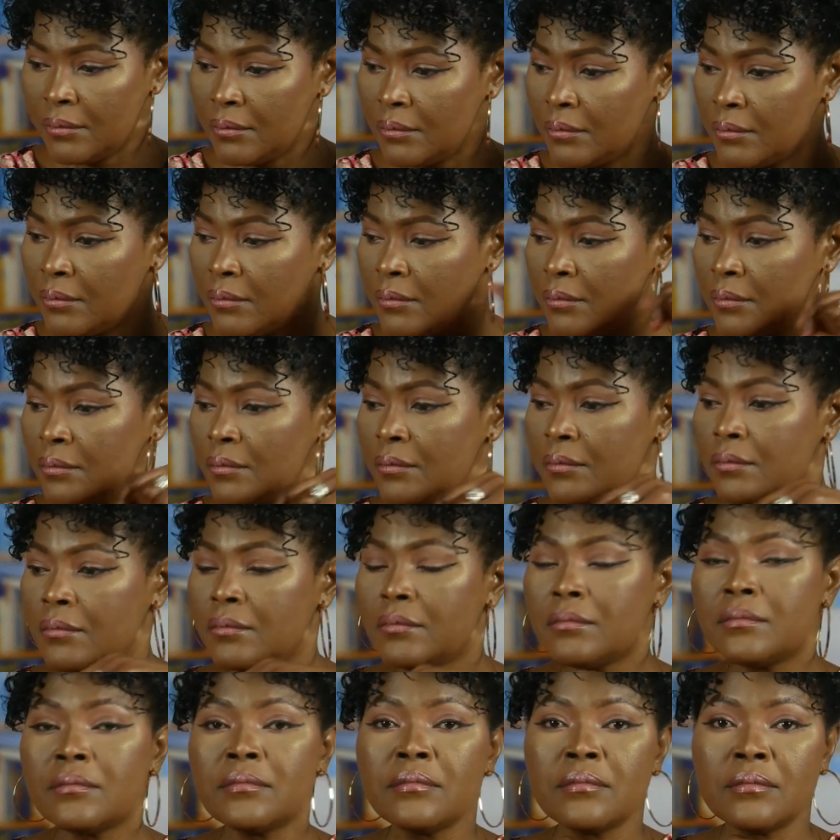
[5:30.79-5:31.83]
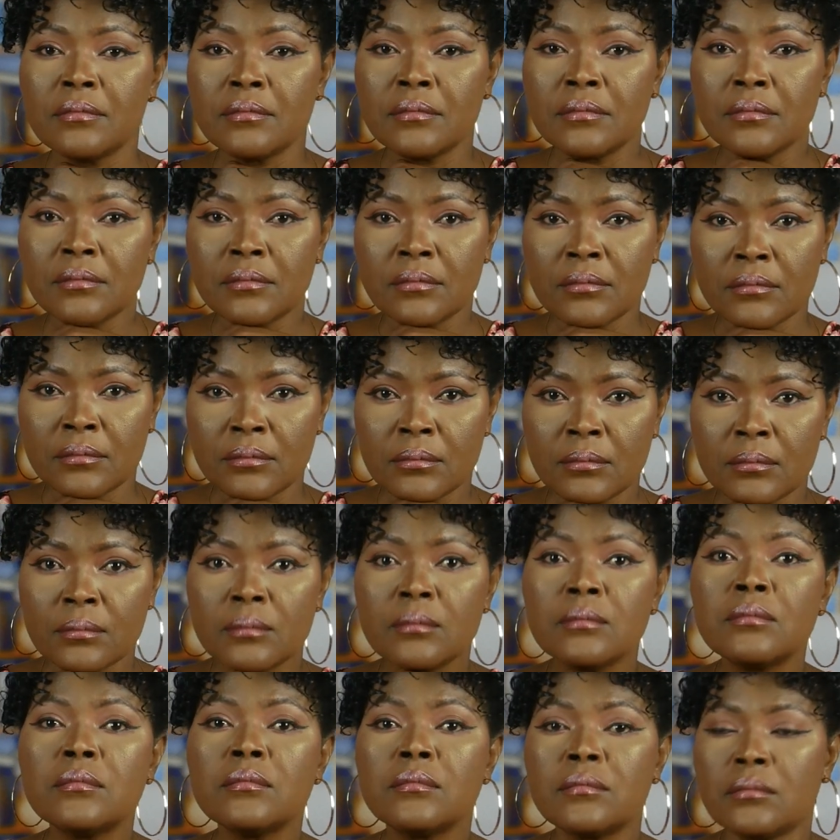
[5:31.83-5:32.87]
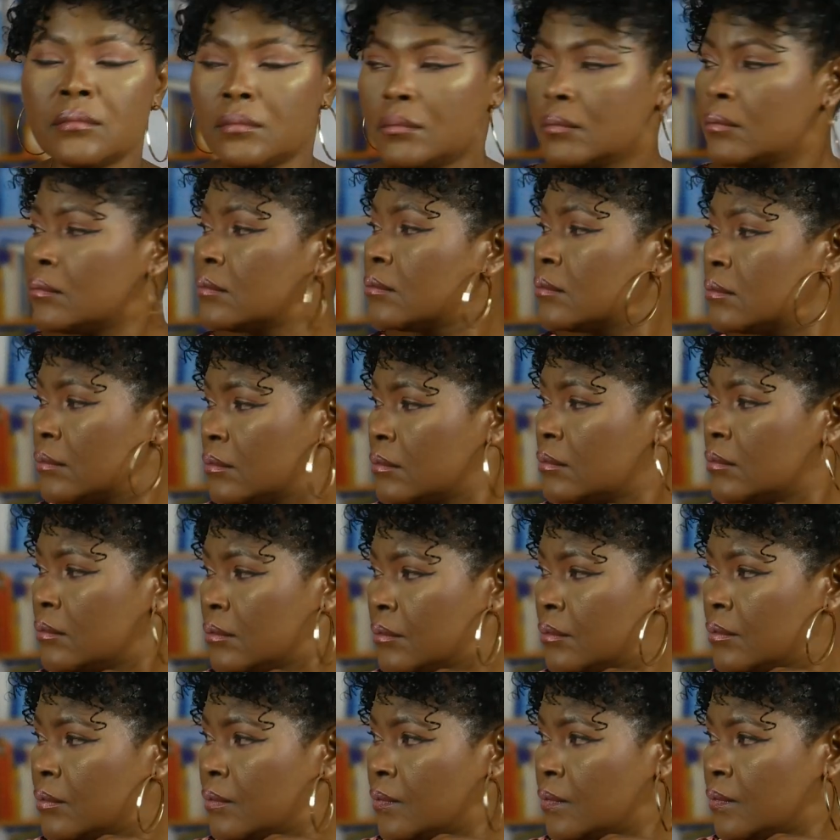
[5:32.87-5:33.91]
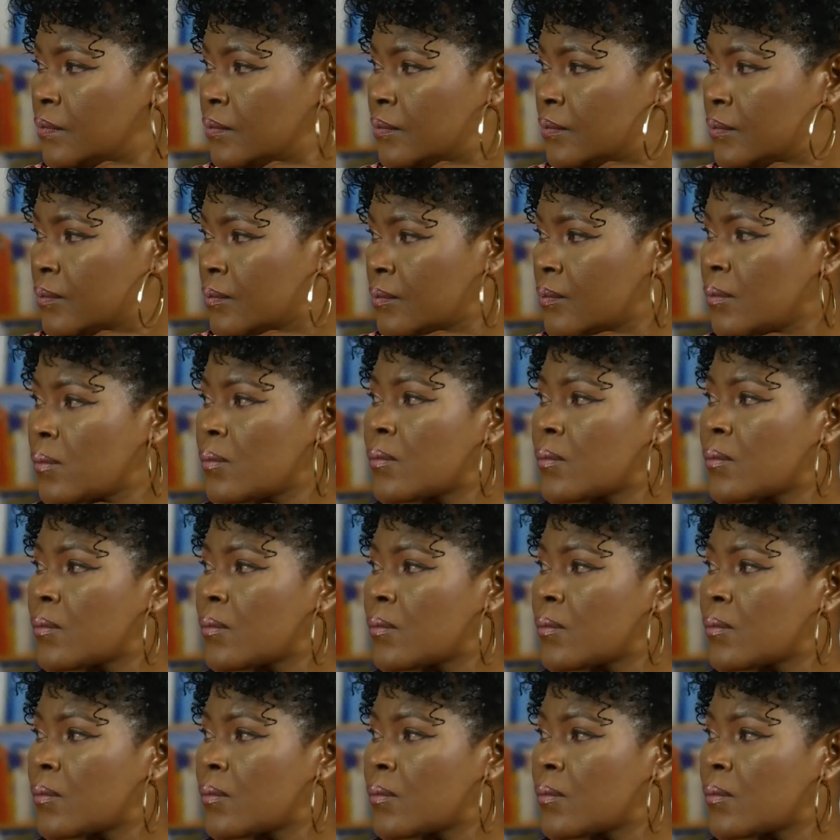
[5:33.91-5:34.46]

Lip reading: [no speech]